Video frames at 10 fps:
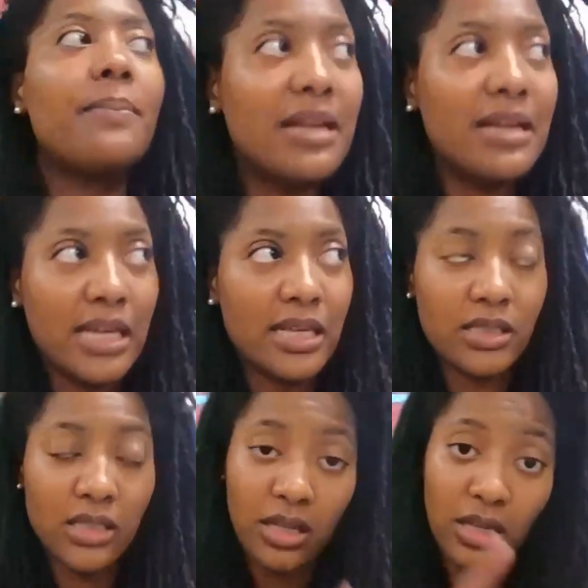
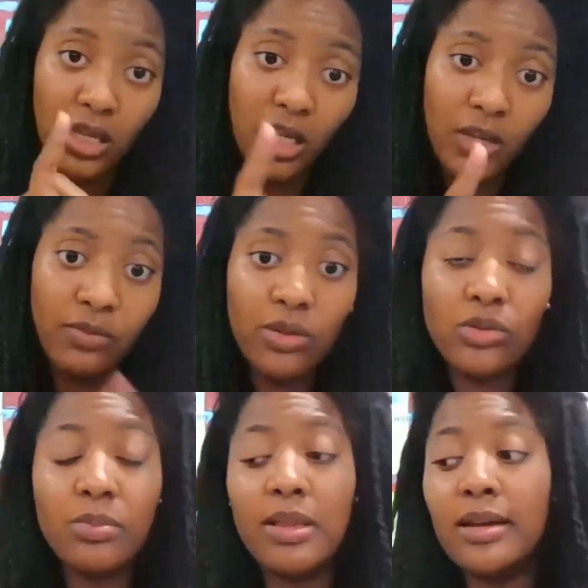Plugins. If you
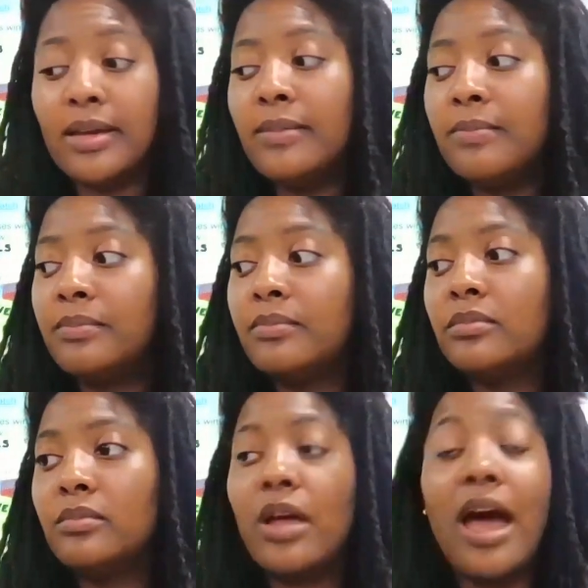use plugin,
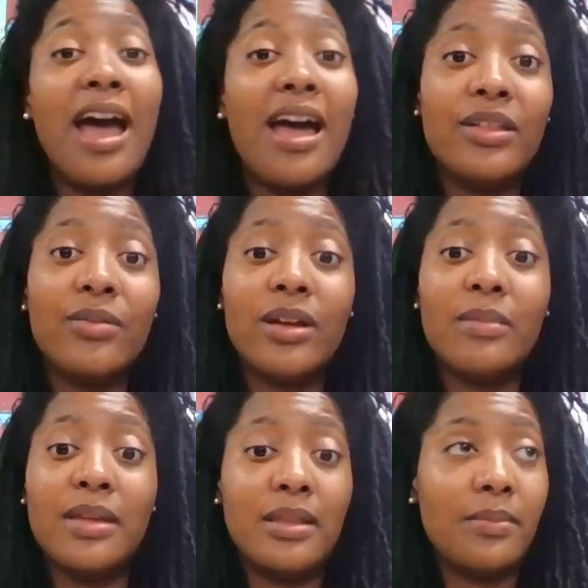I highly
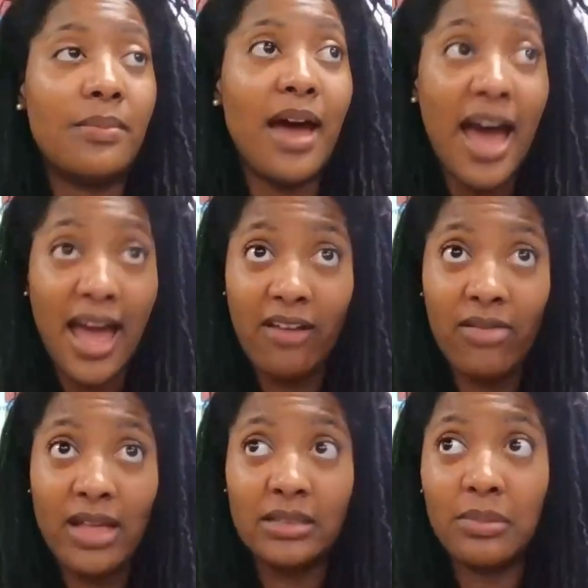recommend them. I
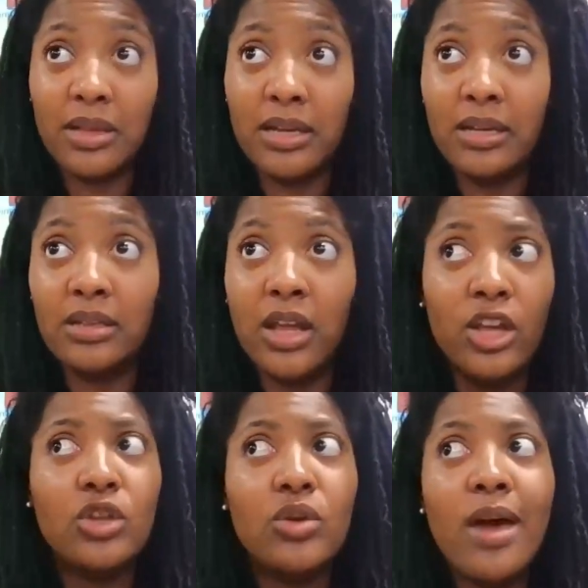have lots of plug in.
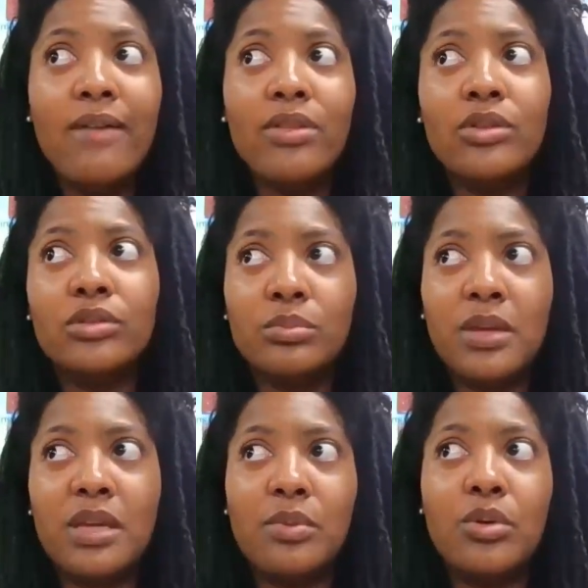You have those
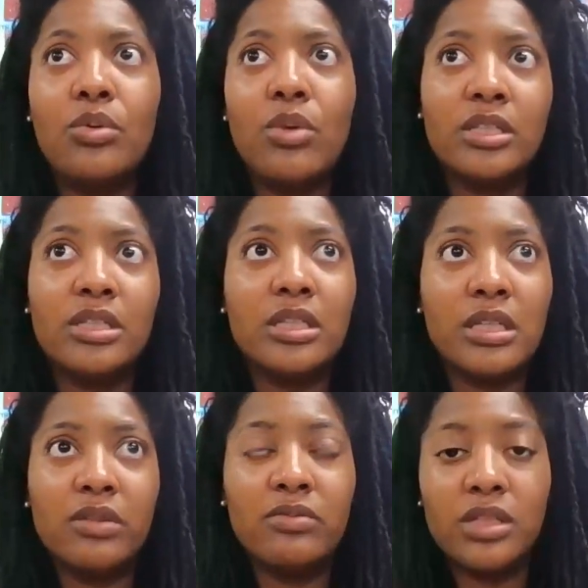people who are
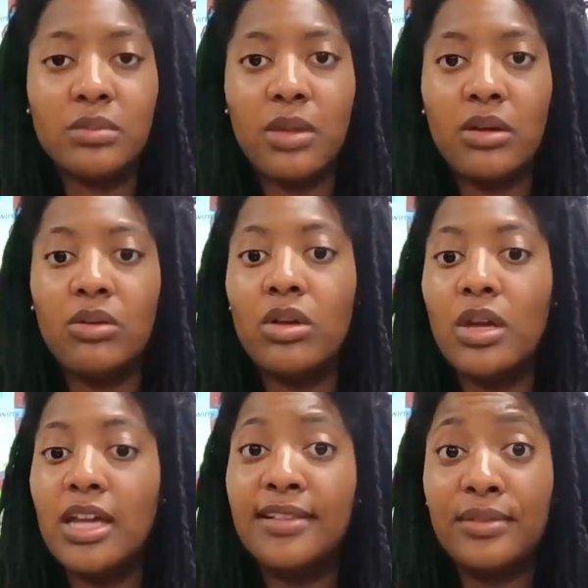sensitive to smell,
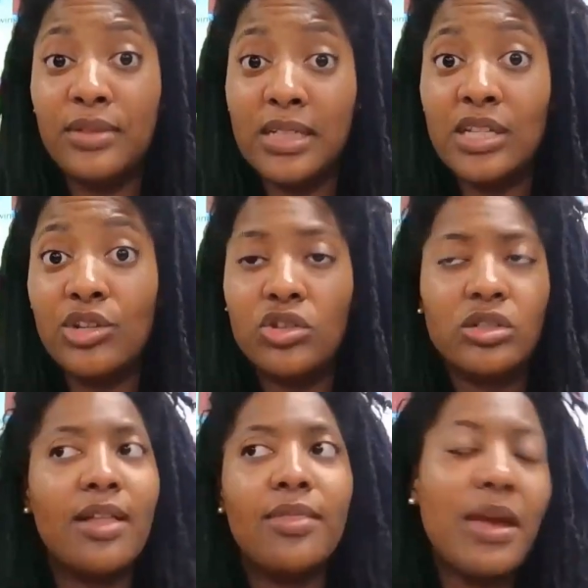including
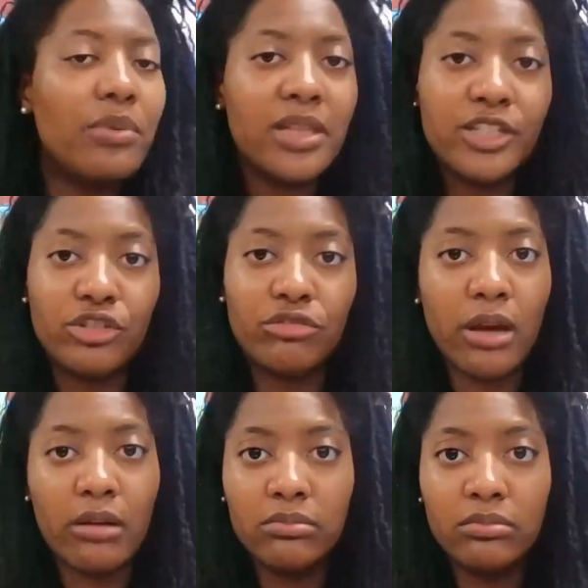teachers, they will let you
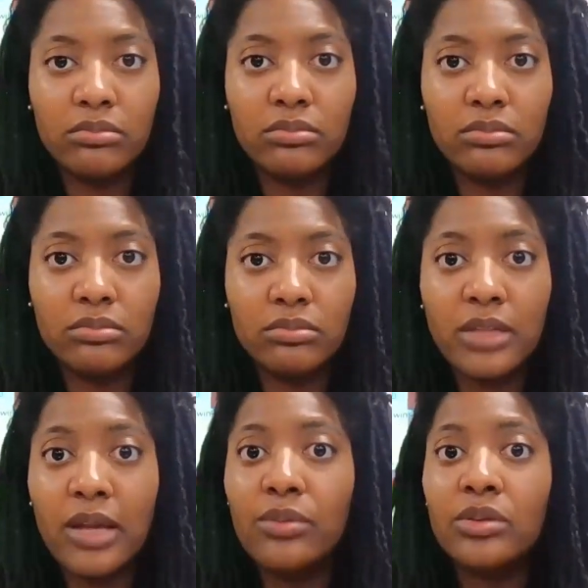know.
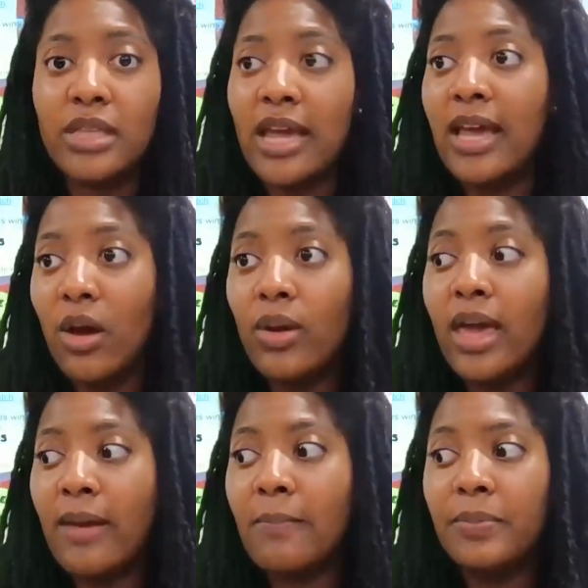They will say,
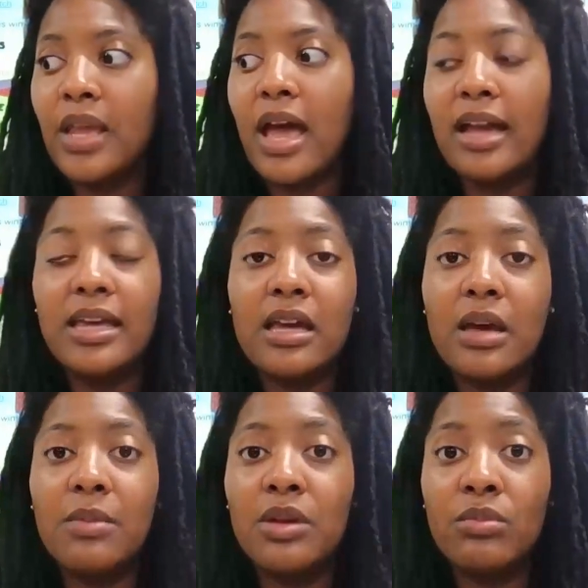okay, I can't
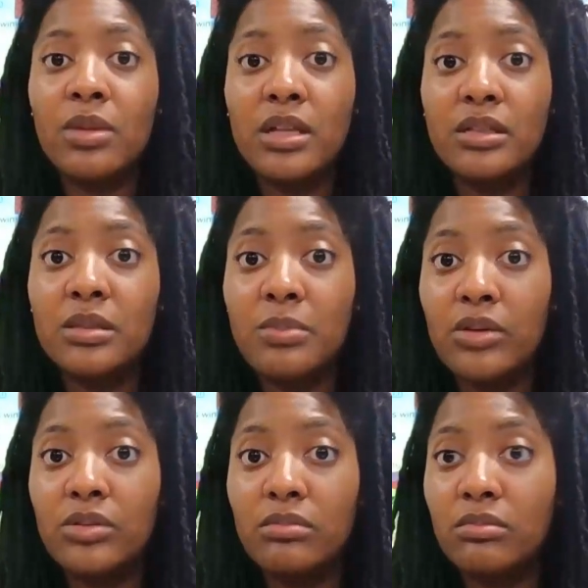come in your room because it
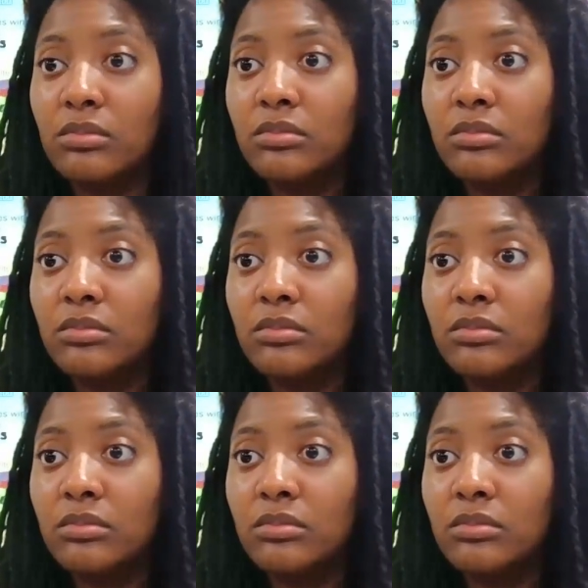smells